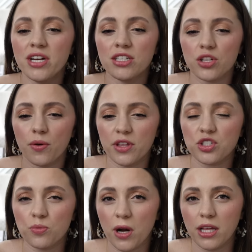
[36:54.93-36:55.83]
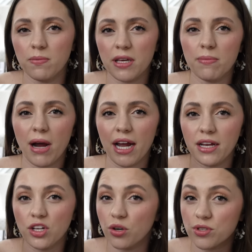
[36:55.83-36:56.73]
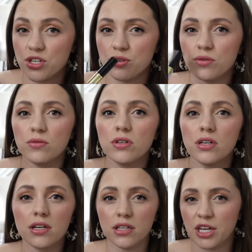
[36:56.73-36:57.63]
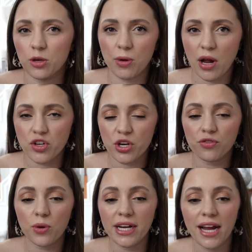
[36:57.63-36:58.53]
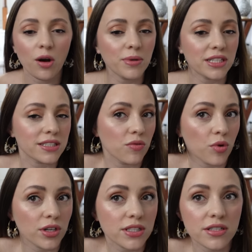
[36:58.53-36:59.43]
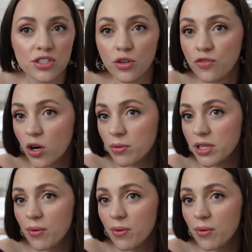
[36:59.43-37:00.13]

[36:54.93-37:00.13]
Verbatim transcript: so this will probably be my go-to clear brow gel for right now because it worked so far really